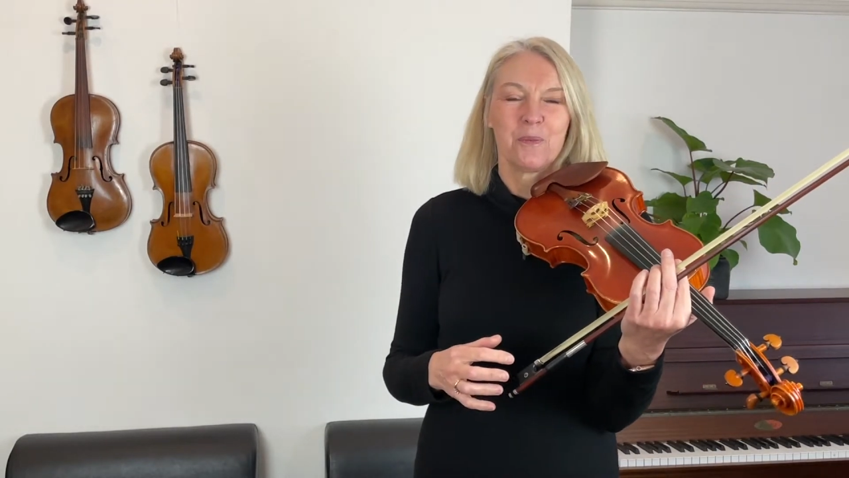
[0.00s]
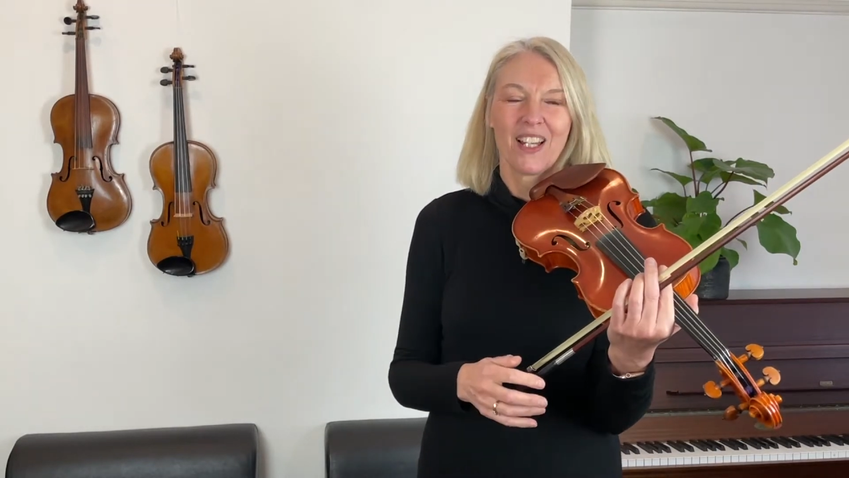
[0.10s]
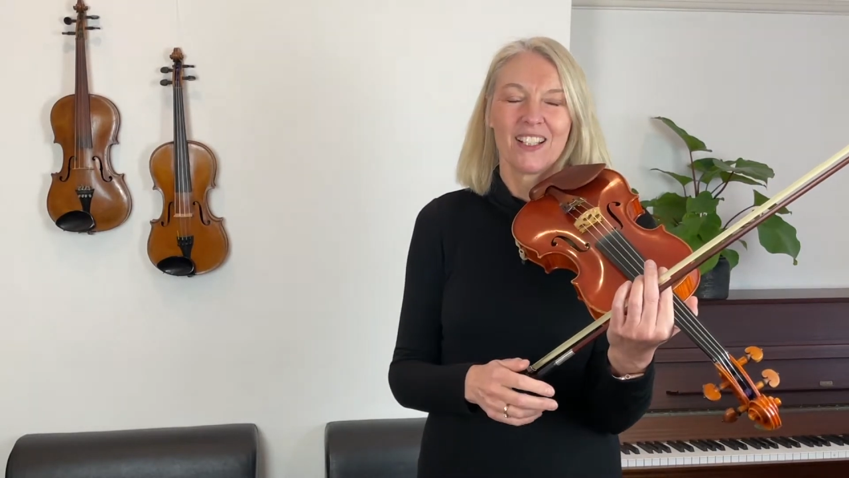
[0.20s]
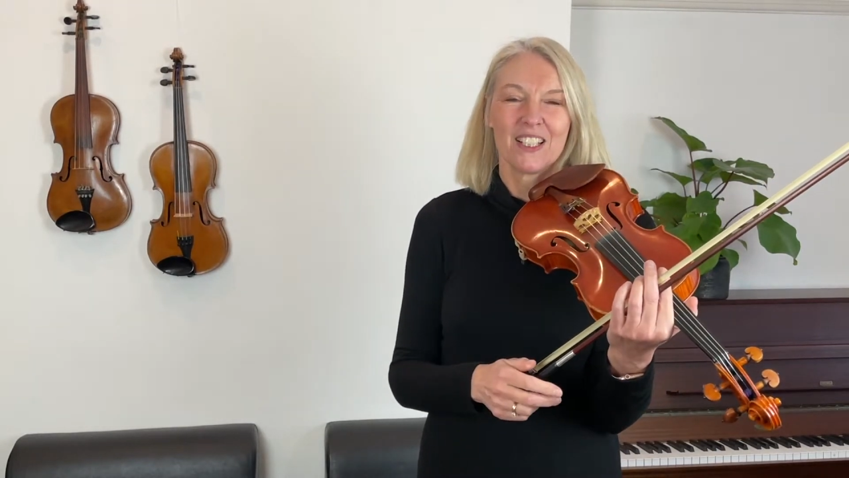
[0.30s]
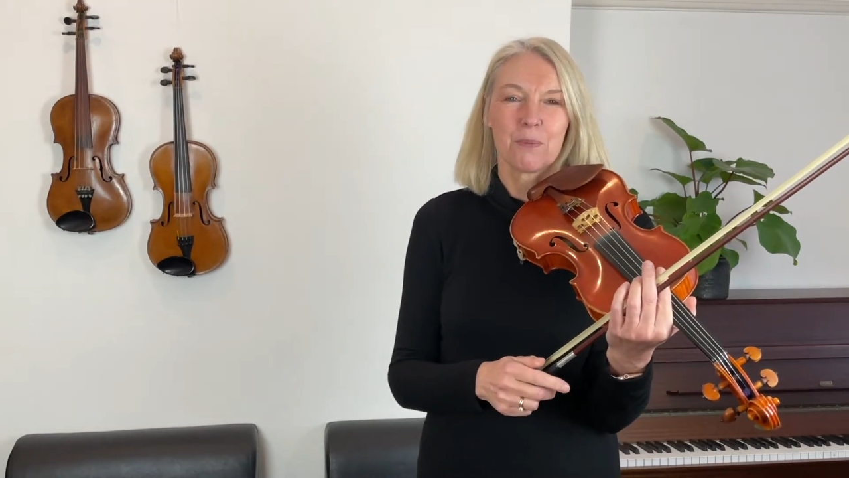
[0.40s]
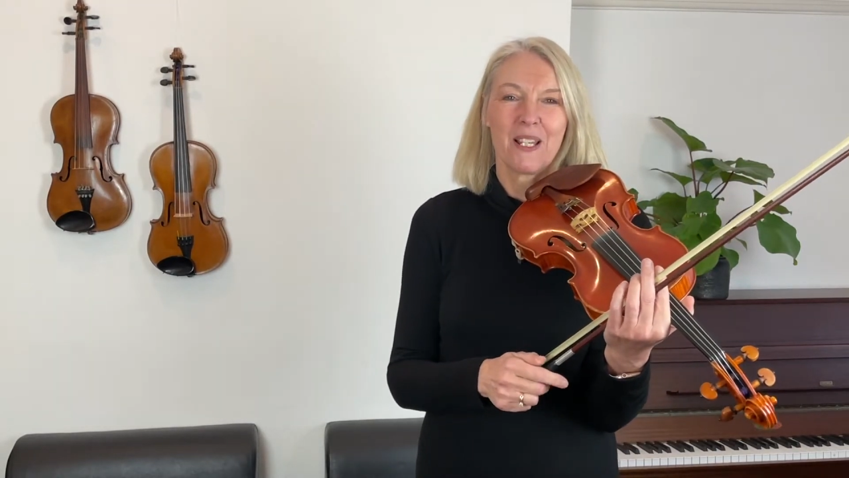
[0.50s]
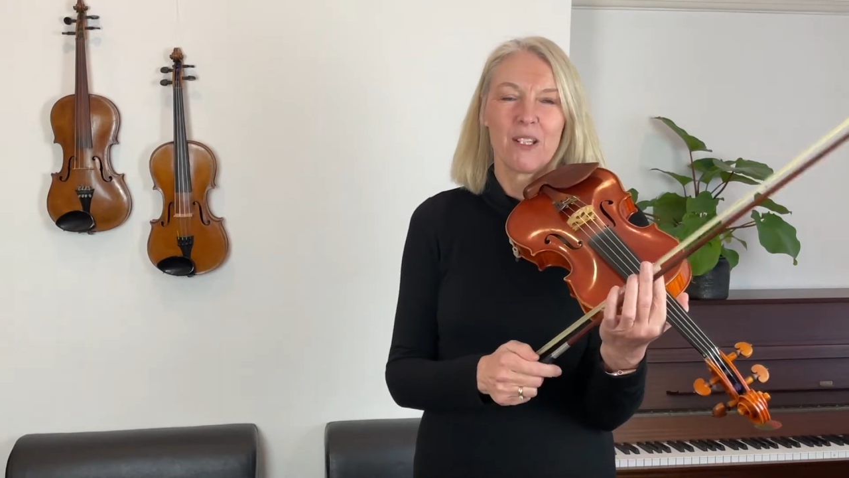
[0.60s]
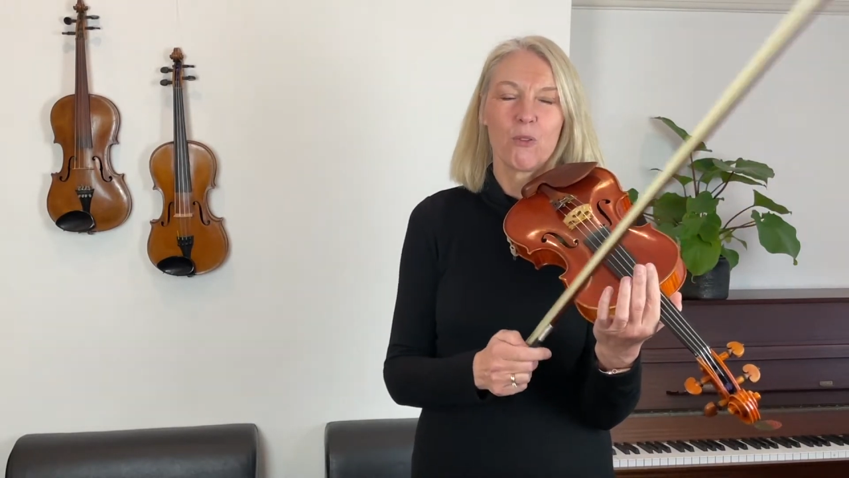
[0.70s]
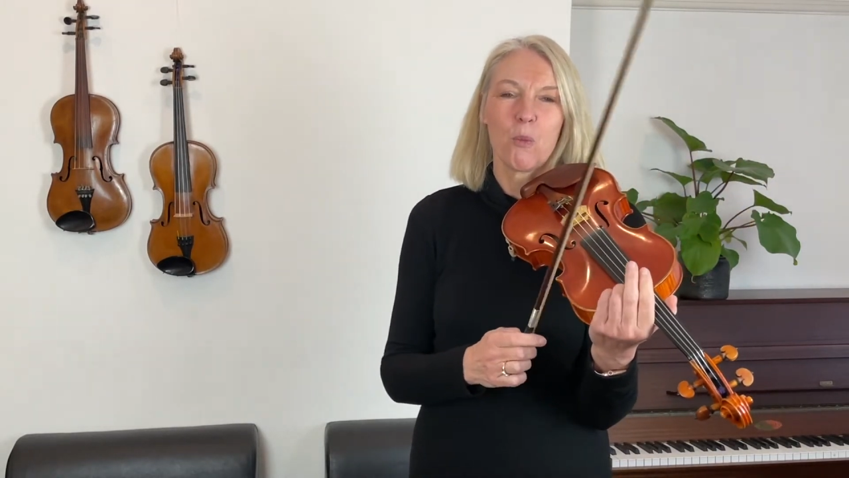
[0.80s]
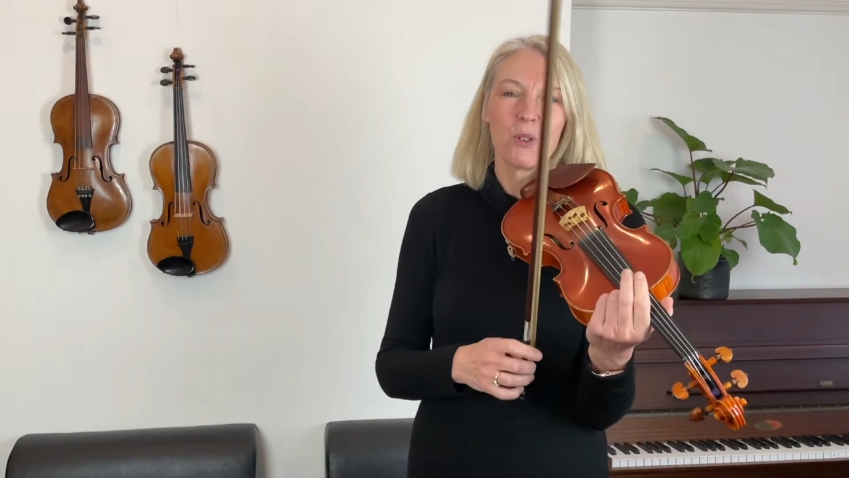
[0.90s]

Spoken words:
Let's play it one more